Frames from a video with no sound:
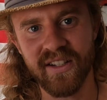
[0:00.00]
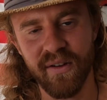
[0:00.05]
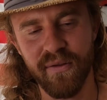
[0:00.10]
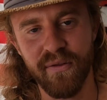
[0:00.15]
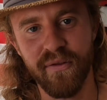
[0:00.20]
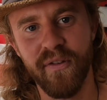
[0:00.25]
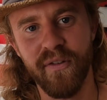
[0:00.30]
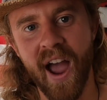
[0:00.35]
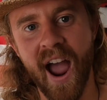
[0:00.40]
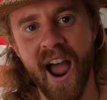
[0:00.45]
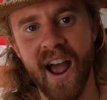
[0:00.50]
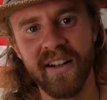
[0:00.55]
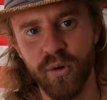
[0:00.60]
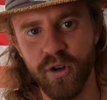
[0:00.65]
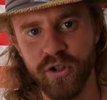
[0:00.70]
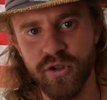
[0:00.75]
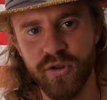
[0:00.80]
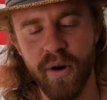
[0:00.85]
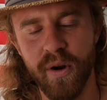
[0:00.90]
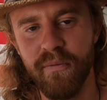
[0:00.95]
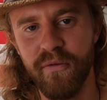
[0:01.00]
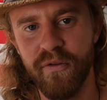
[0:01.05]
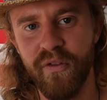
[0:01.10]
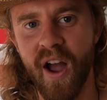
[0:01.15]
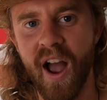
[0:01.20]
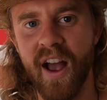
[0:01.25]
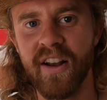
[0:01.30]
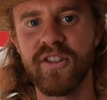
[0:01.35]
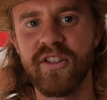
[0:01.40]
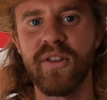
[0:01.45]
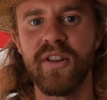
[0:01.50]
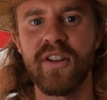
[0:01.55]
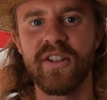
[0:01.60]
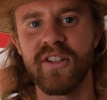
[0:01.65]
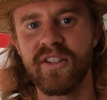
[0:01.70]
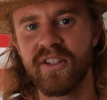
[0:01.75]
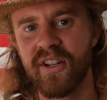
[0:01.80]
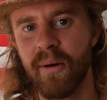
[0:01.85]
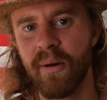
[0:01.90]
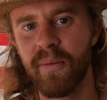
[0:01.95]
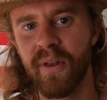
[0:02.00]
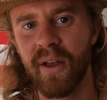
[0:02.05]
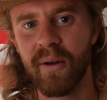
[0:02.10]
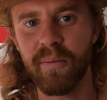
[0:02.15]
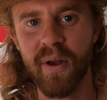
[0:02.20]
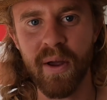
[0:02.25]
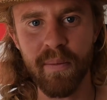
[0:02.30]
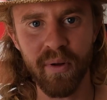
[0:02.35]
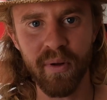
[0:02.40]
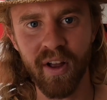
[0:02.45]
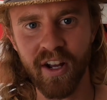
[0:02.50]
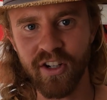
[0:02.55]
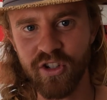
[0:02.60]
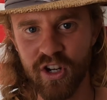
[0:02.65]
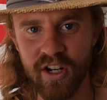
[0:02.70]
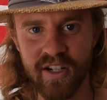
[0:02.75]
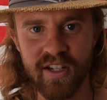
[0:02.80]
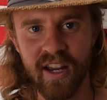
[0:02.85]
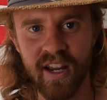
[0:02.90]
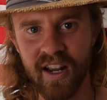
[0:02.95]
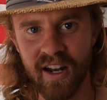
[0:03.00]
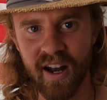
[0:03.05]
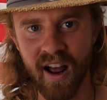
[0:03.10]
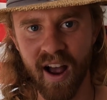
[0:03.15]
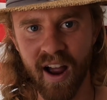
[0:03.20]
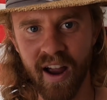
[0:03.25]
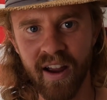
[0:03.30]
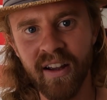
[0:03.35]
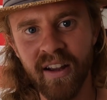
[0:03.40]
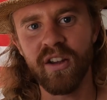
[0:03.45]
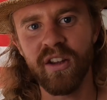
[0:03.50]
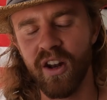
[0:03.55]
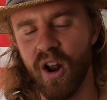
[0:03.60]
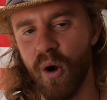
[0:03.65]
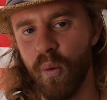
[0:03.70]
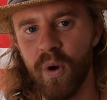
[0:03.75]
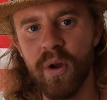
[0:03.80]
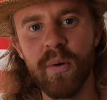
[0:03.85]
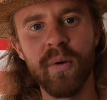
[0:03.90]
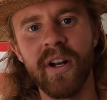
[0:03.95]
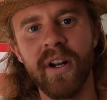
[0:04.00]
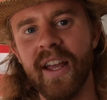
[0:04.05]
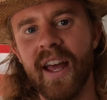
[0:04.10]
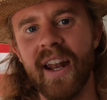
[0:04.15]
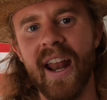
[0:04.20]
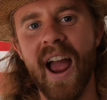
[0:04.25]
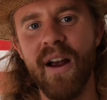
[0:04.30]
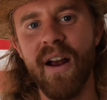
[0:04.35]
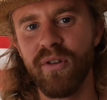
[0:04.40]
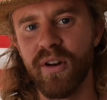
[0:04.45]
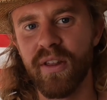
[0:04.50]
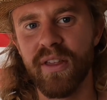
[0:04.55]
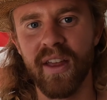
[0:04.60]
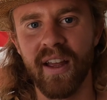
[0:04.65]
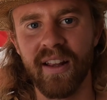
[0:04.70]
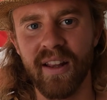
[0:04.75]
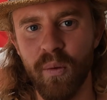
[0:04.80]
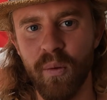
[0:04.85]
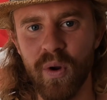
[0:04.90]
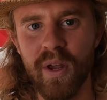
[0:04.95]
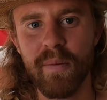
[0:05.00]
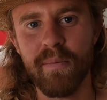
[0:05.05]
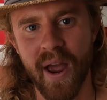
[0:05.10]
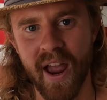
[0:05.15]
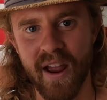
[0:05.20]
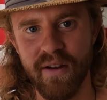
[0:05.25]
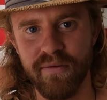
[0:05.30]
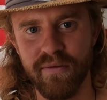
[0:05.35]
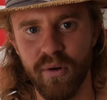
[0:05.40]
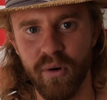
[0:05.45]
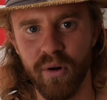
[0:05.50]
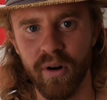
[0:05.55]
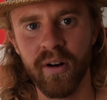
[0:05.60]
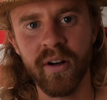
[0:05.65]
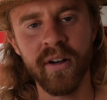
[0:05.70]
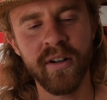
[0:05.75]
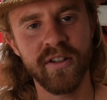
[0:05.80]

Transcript: fat or trim fat. So this is something people like GT and I, we want to get everything that we pay for.